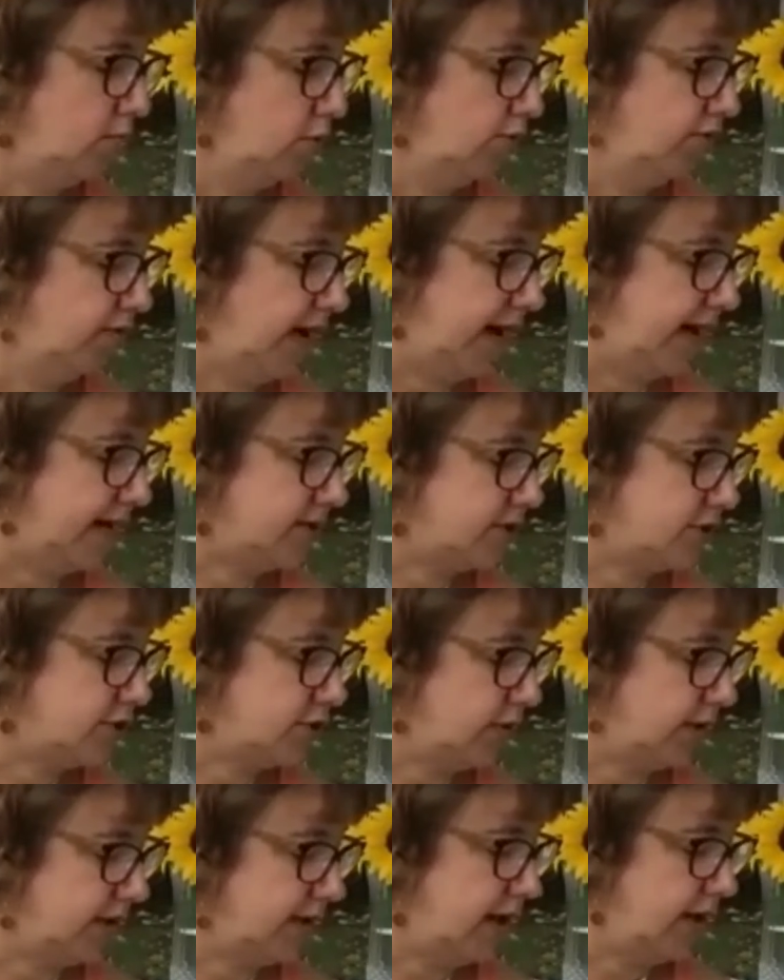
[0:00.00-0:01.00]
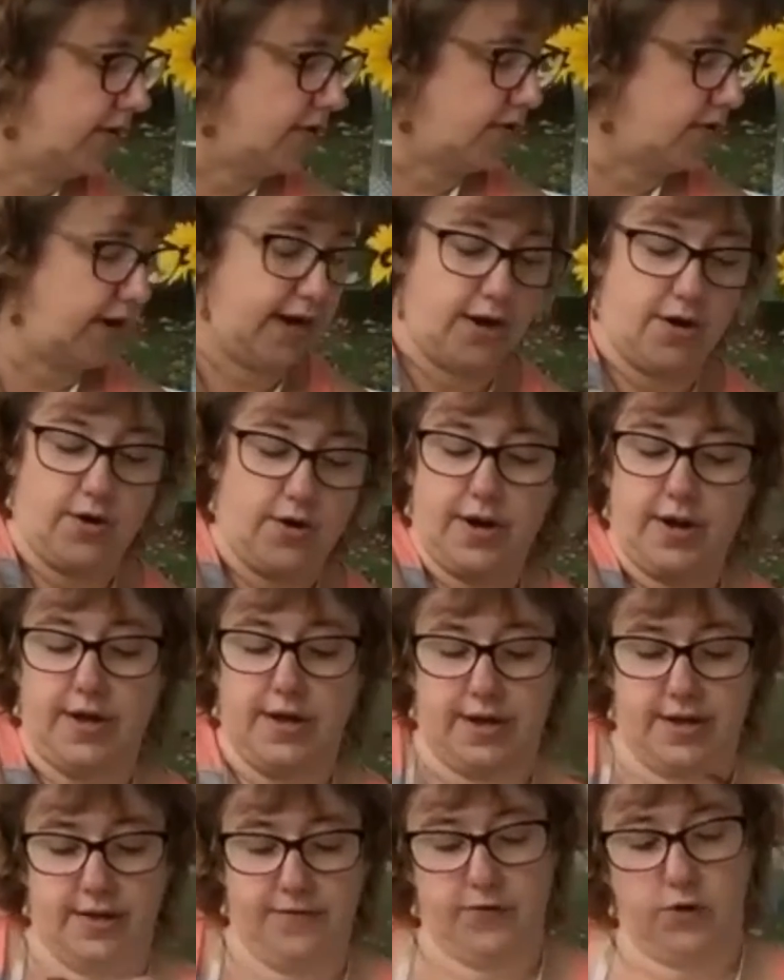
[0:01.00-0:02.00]
Move on to another
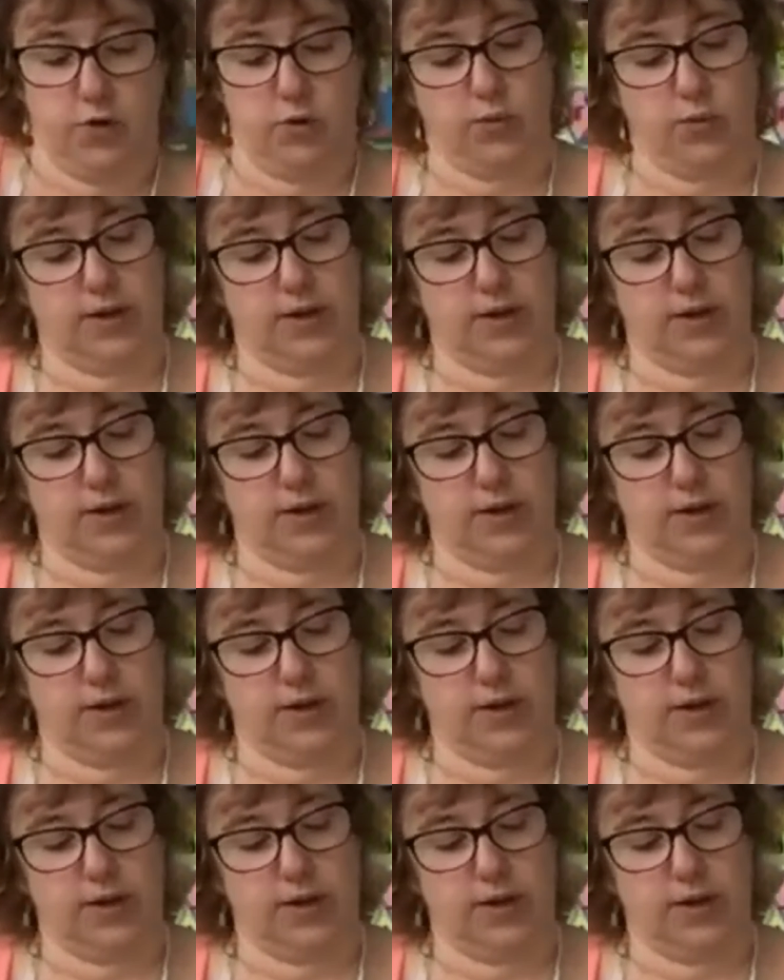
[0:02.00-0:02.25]
area if you